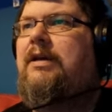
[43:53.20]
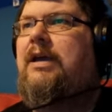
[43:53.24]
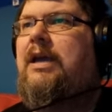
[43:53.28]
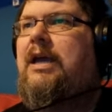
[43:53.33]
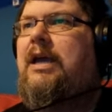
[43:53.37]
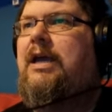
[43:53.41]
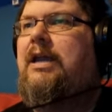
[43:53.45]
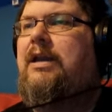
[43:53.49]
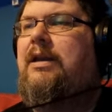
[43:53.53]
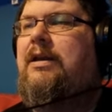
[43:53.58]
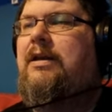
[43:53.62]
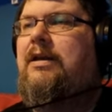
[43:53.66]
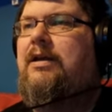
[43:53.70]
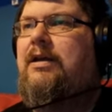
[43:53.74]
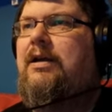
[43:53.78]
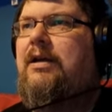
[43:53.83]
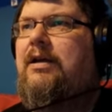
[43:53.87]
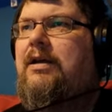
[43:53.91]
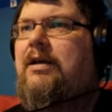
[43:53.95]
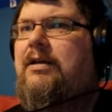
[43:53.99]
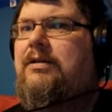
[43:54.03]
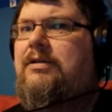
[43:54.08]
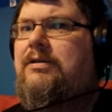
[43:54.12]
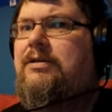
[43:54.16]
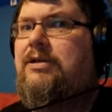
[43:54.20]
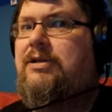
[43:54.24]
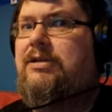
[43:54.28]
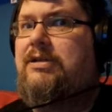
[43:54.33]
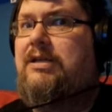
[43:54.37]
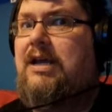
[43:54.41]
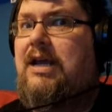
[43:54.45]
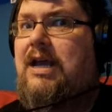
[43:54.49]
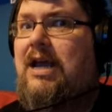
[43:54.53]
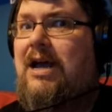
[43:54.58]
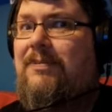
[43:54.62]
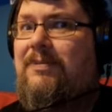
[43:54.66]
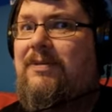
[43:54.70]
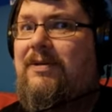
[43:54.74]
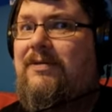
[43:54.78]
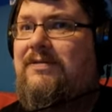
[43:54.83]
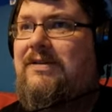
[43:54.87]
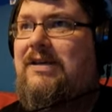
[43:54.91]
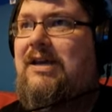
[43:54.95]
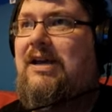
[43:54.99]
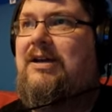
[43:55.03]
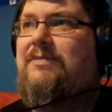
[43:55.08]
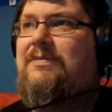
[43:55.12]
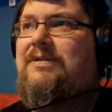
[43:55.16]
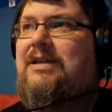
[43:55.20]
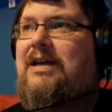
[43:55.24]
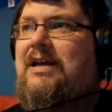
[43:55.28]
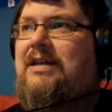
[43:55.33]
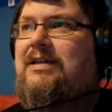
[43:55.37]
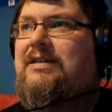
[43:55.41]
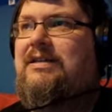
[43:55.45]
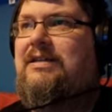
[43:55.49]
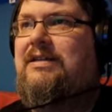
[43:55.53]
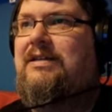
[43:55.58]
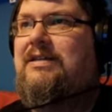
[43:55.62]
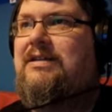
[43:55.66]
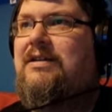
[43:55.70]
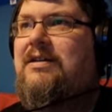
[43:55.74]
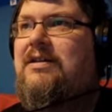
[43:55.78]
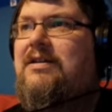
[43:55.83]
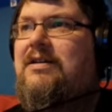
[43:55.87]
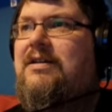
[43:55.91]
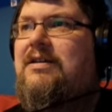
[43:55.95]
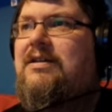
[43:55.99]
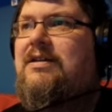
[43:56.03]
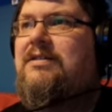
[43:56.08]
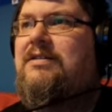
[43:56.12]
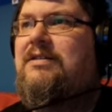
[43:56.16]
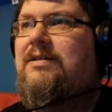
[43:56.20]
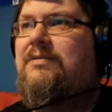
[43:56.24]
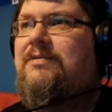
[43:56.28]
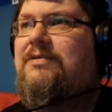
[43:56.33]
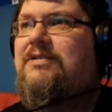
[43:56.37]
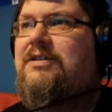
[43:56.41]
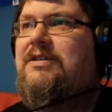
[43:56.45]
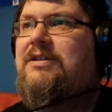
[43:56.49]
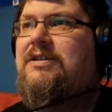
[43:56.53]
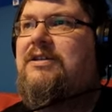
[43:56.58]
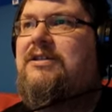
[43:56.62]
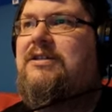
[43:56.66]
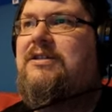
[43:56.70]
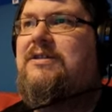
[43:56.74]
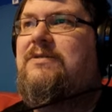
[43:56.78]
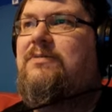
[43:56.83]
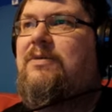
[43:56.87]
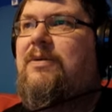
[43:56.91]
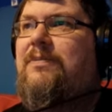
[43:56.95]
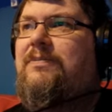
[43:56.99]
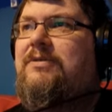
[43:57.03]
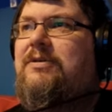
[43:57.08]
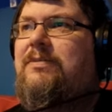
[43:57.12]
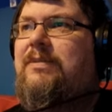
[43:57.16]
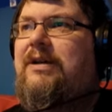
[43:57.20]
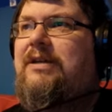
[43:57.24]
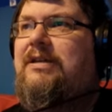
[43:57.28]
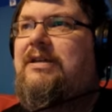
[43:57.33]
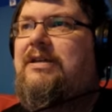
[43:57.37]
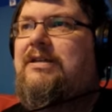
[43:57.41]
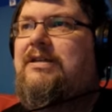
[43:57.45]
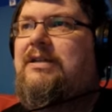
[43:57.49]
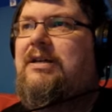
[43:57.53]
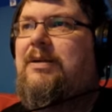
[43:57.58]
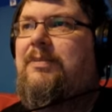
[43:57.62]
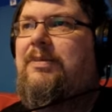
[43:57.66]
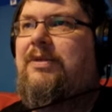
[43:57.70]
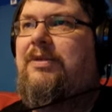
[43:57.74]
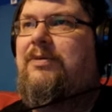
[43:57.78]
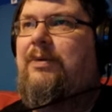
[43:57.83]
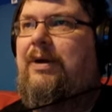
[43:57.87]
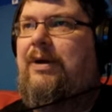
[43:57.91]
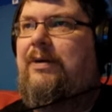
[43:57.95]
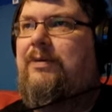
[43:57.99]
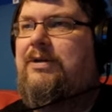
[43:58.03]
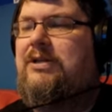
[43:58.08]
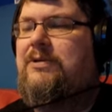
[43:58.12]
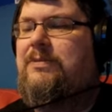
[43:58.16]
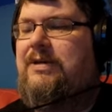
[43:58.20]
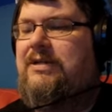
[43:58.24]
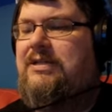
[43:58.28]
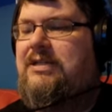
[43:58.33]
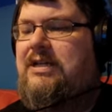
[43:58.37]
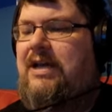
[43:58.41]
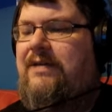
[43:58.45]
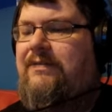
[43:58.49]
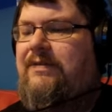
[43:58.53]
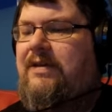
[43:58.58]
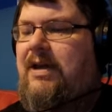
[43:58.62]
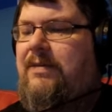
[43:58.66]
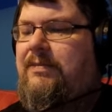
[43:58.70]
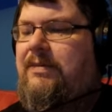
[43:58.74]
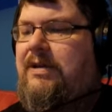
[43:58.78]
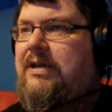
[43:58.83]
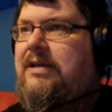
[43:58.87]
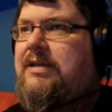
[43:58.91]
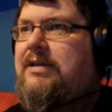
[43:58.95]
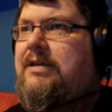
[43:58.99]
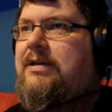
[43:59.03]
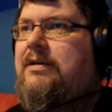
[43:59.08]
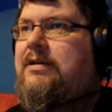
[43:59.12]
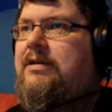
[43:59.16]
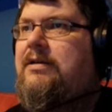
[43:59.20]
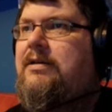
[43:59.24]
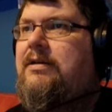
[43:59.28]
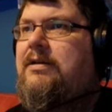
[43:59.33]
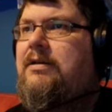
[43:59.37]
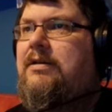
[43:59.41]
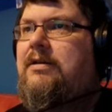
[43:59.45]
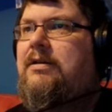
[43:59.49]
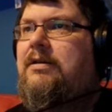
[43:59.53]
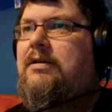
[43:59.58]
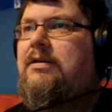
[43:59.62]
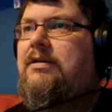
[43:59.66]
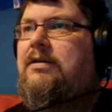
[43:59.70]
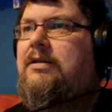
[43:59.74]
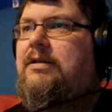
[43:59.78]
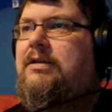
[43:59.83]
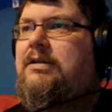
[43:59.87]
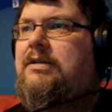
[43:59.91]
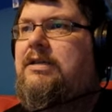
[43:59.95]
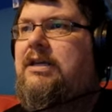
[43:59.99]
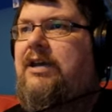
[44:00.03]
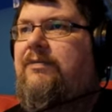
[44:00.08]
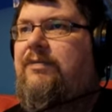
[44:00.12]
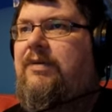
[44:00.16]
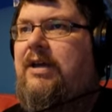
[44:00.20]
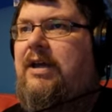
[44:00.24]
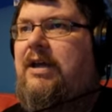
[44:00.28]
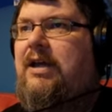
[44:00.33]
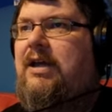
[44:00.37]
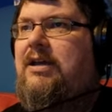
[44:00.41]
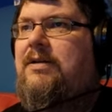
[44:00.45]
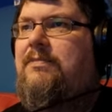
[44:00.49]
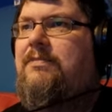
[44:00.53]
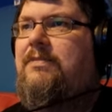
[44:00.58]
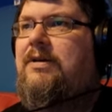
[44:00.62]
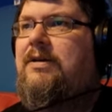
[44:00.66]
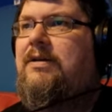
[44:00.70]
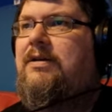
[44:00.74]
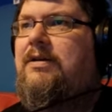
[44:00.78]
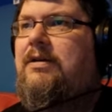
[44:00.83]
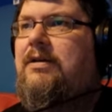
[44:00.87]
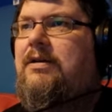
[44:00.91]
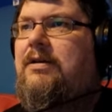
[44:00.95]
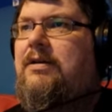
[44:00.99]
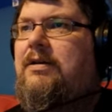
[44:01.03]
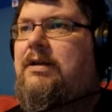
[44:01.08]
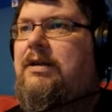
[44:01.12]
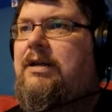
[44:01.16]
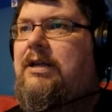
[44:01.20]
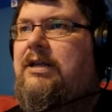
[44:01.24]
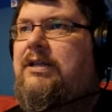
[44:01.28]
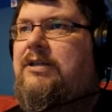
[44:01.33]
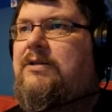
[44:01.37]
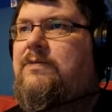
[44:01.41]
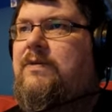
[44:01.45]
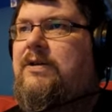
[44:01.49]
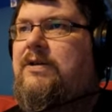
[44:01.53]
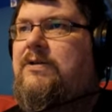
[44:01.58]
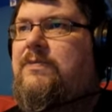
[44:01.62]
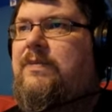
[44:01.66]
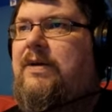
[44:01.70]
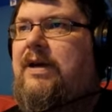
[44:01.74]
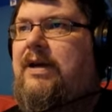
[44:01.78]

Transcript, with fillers: in just a couple of circumstances. So I'm just going to swap to my disk number three, which is my save game disk, and save my game and then switch